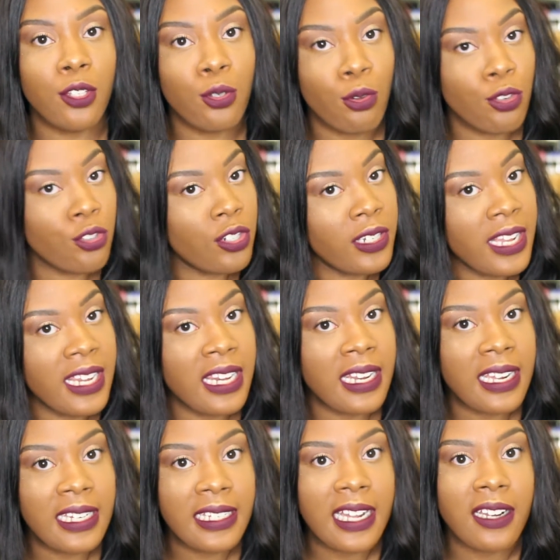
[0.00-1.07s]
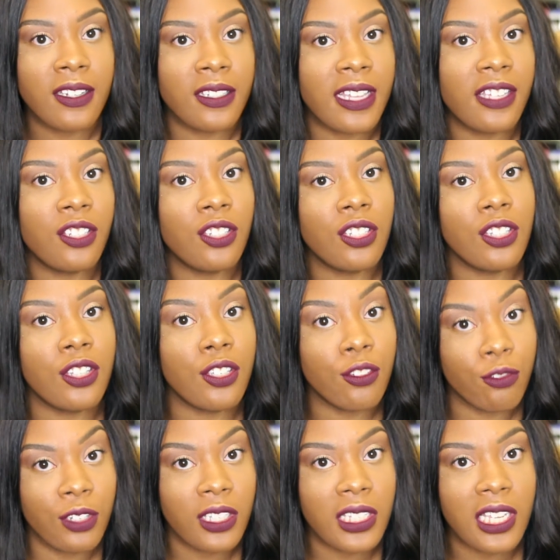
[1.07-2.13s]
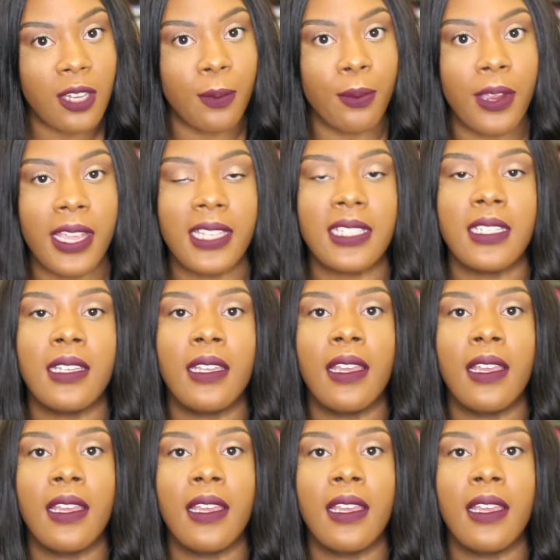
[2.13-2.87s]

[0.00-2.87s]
$289. That's just the retail price.